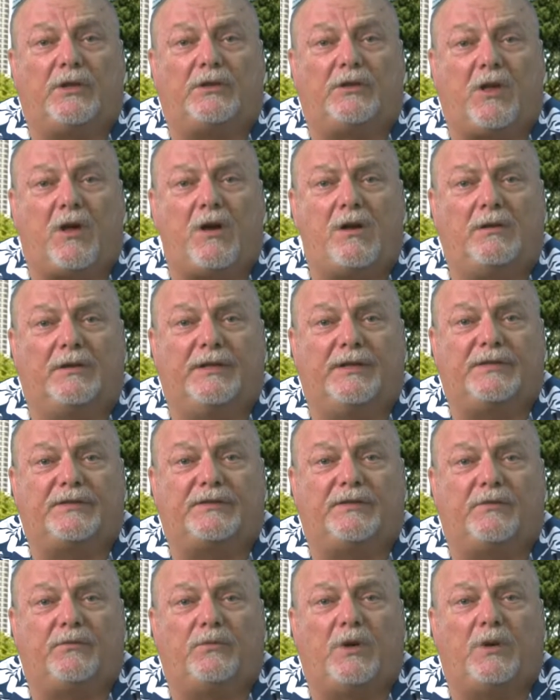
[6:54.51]
long
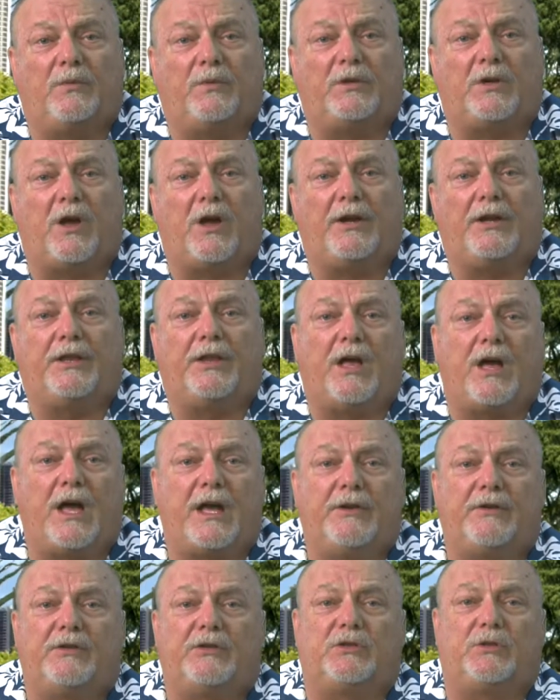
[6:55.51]
list of what went on in the
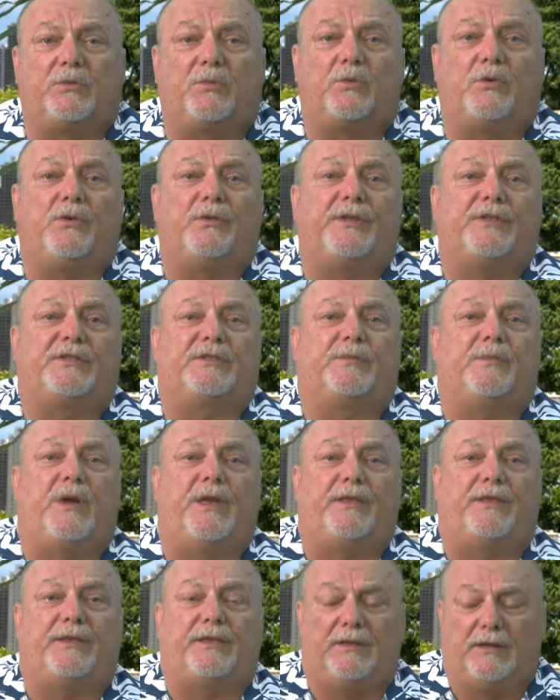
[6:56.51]
hydrogen world this
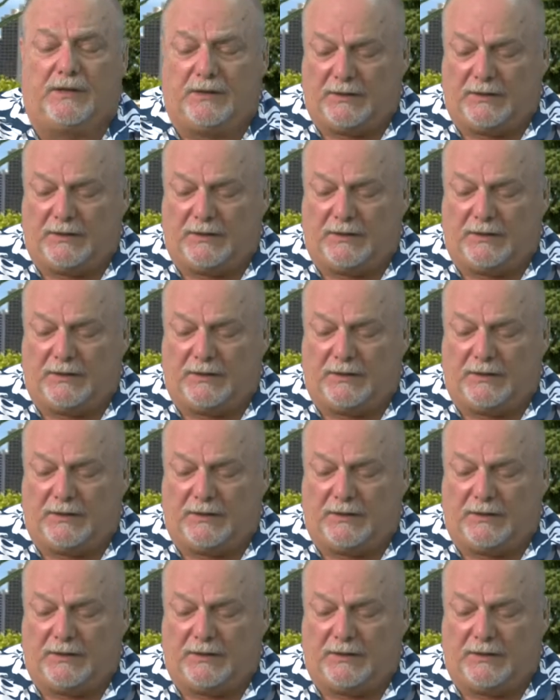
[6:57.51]
month.